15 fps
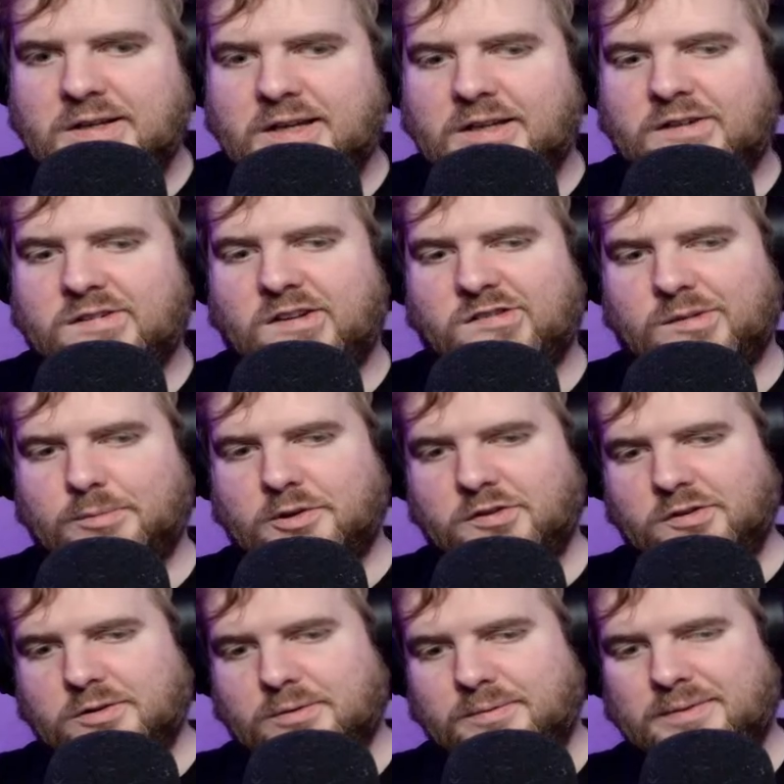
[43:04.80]
inaccessible
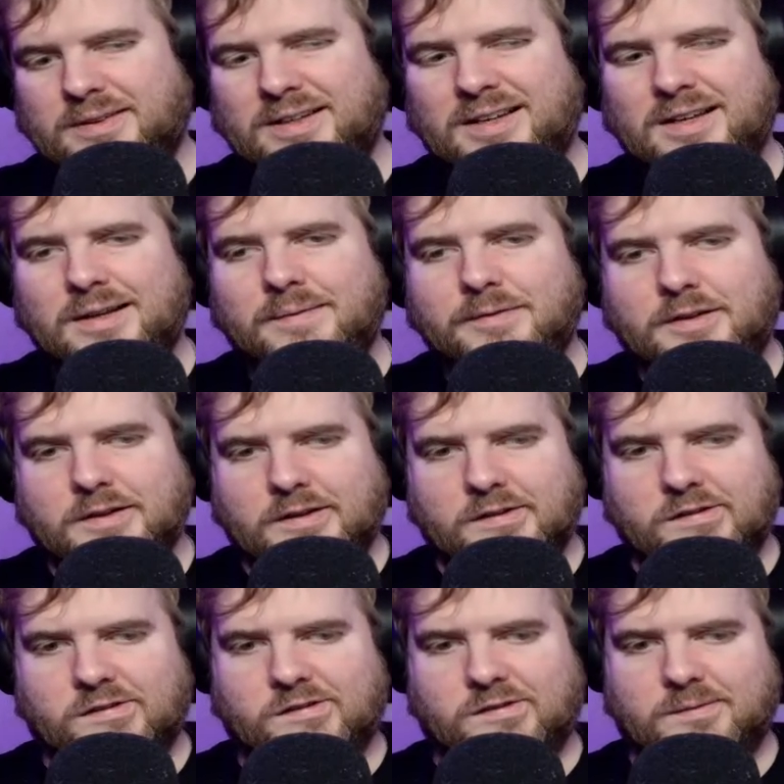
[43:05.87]
too,
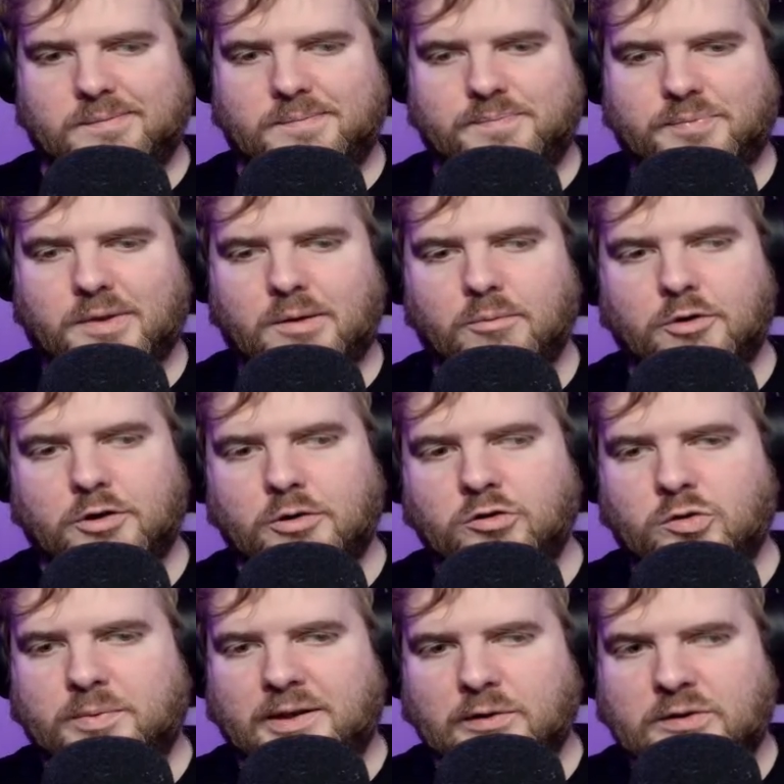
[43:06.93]
because we're going
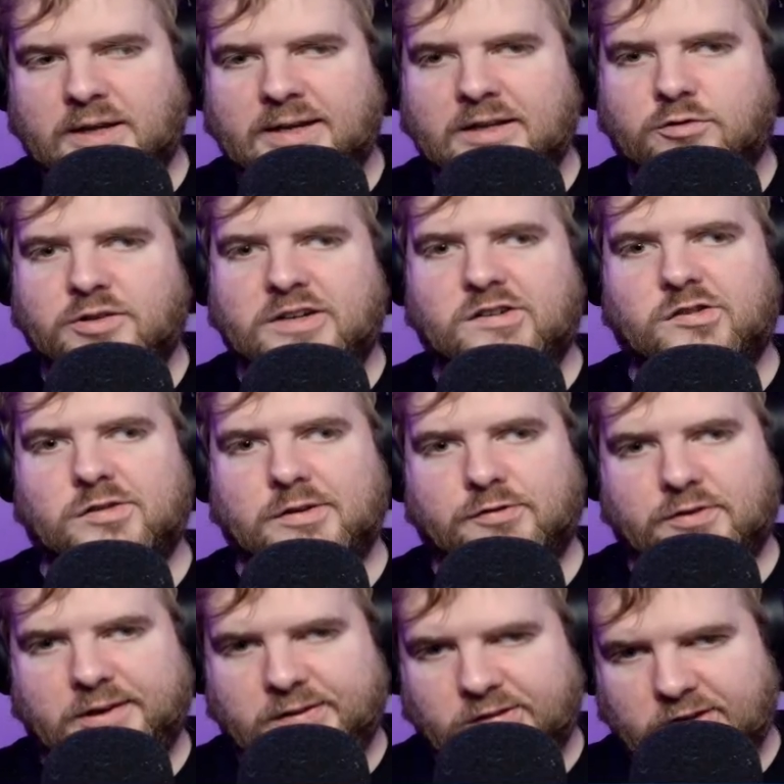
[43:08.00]
to be looking at registry
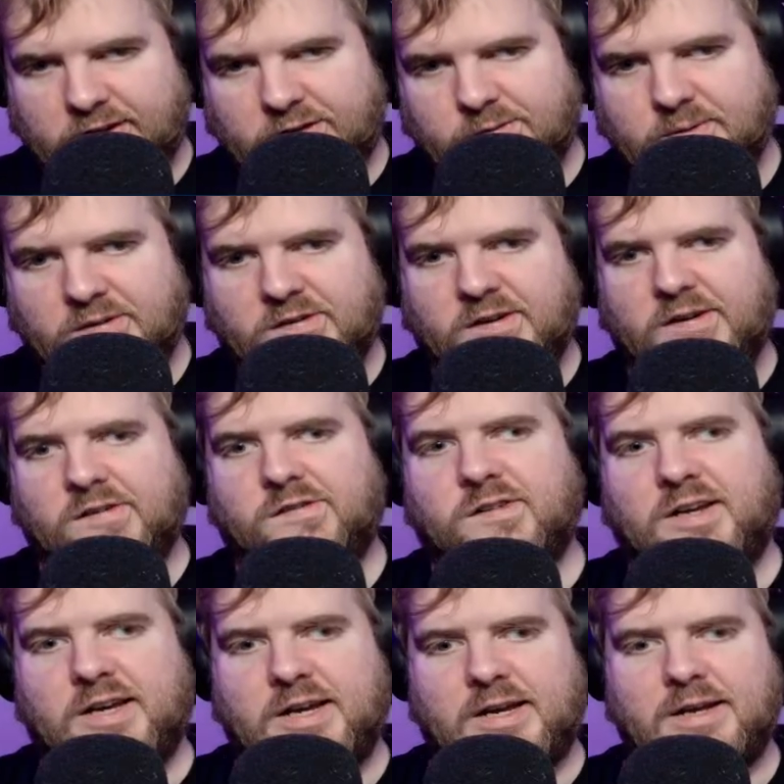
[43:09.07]
forensics, which is
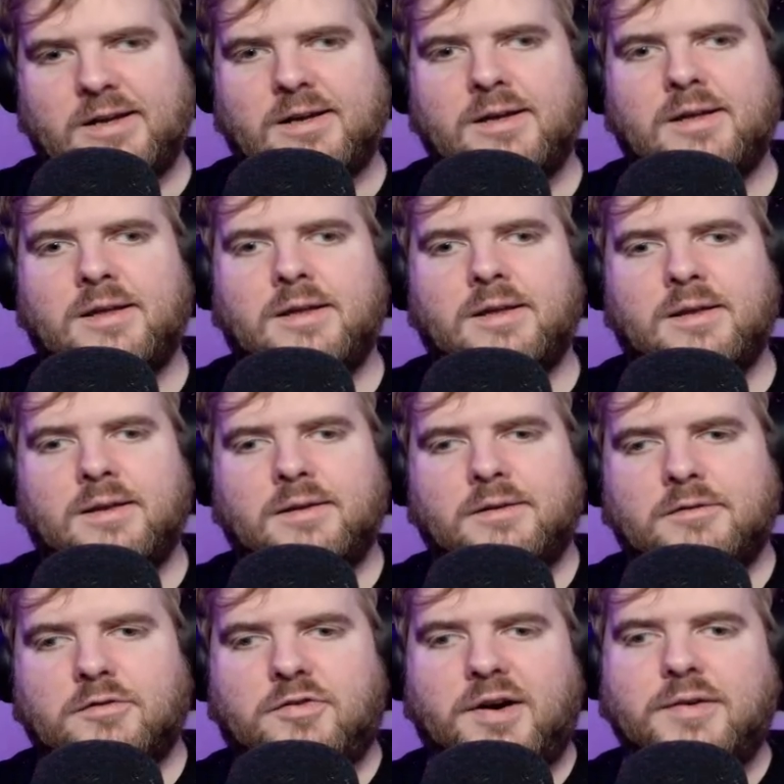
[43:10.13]
a
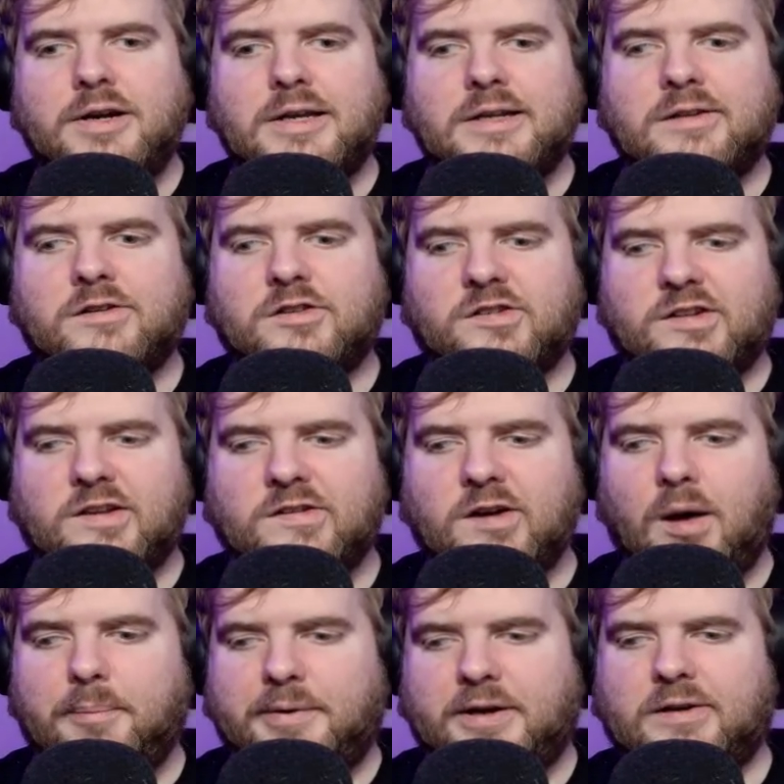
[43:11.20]
very interesting
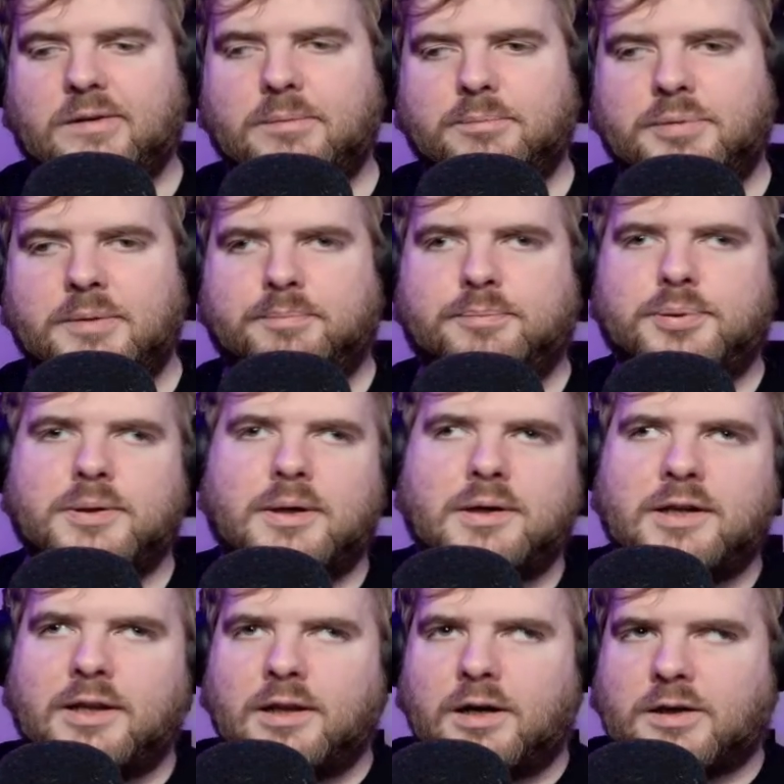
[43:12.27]
topic, but
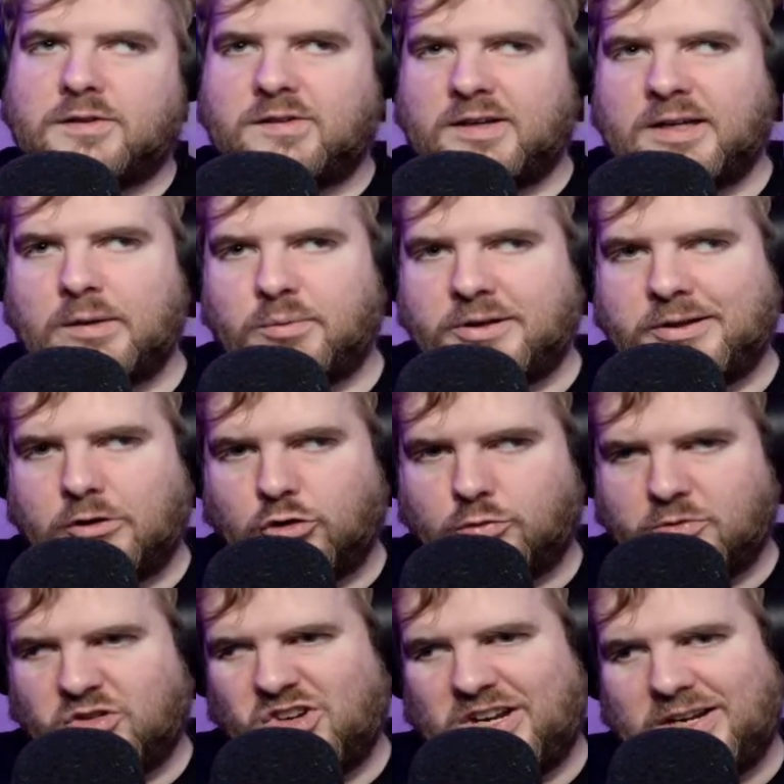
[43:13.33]
probably locked in a Windows
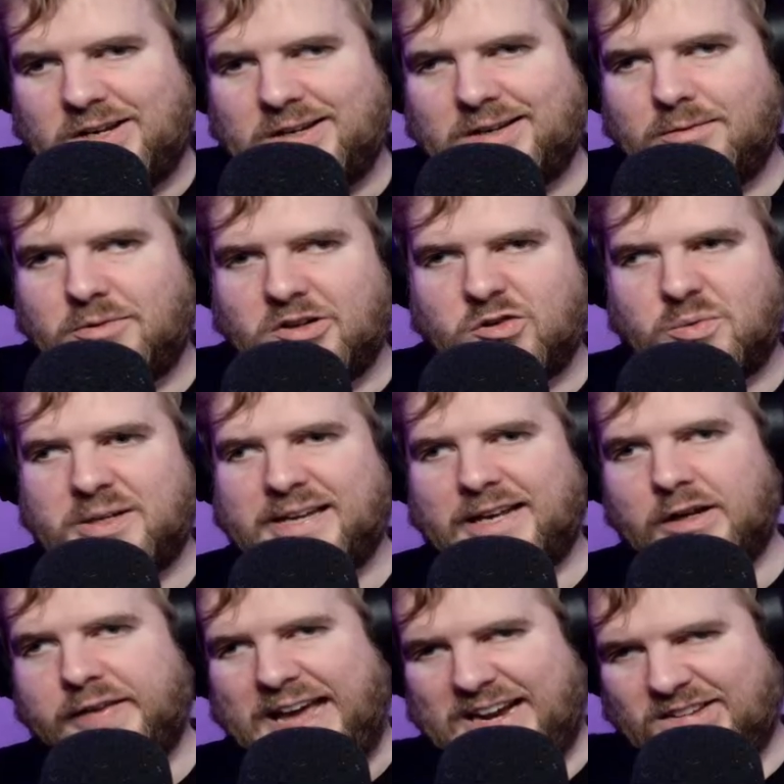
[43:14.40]
machine, which we
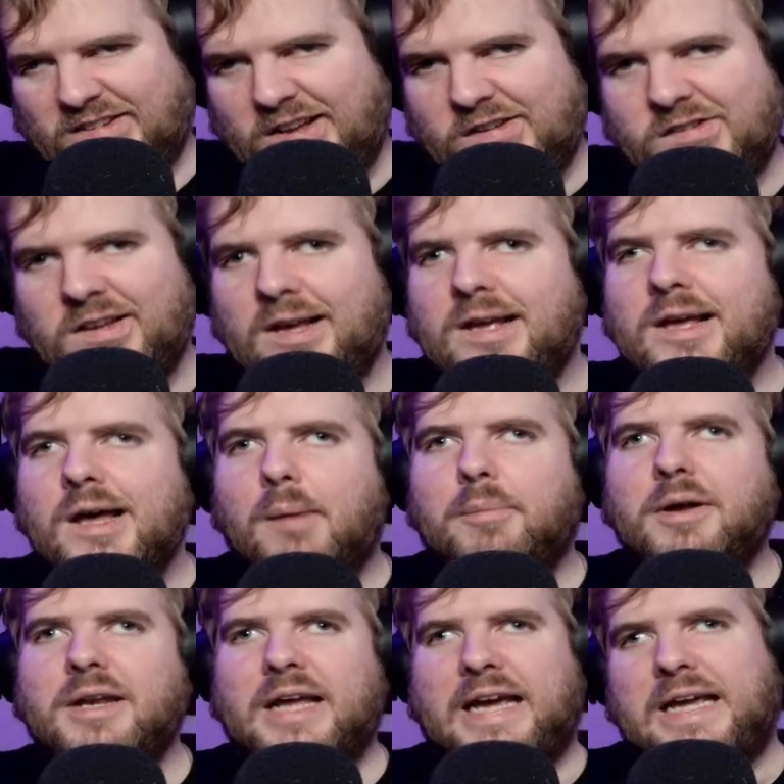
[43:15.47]
cannot access.
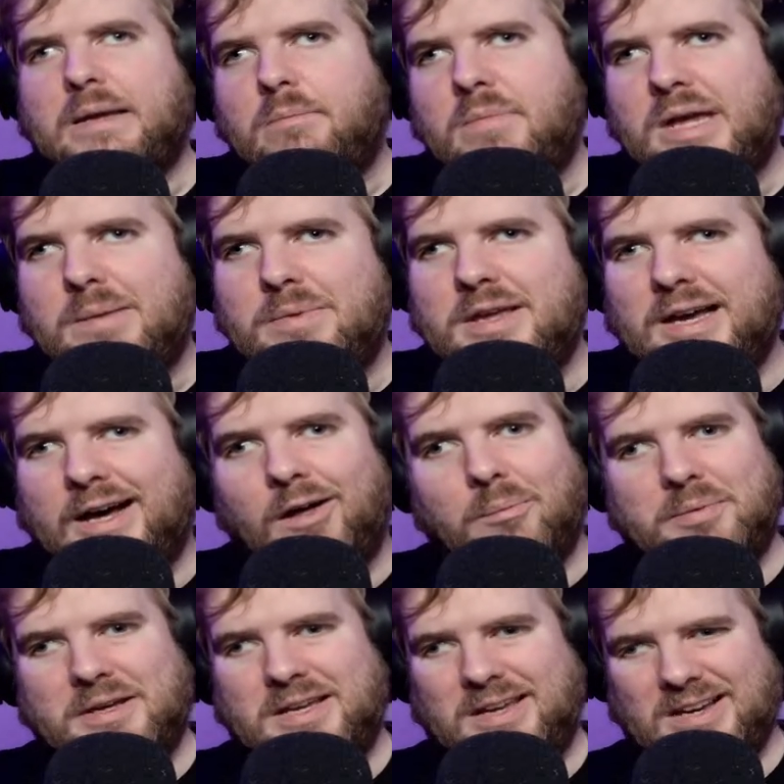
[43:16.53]
But hey, maybe I'll
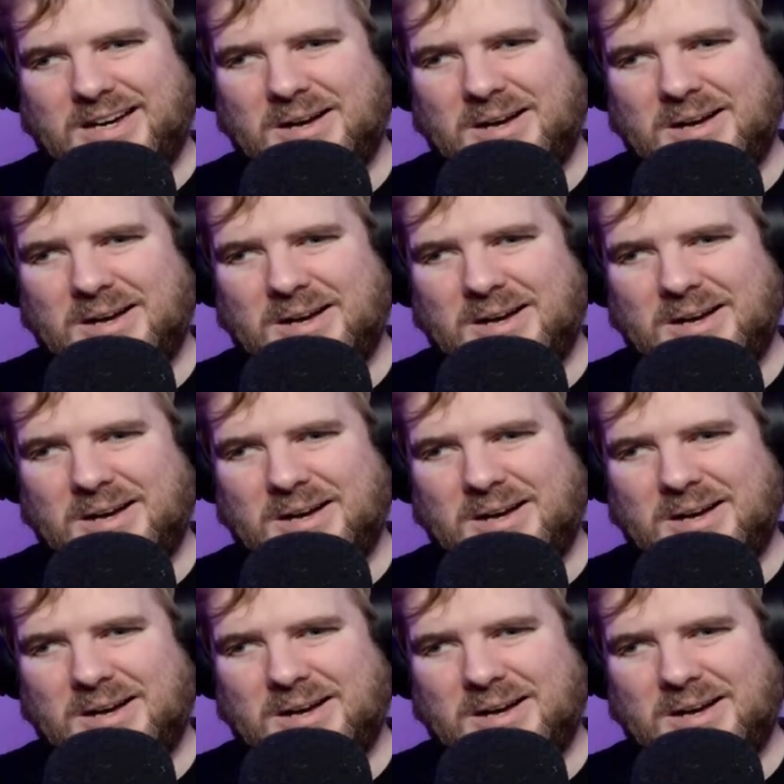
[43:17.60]
be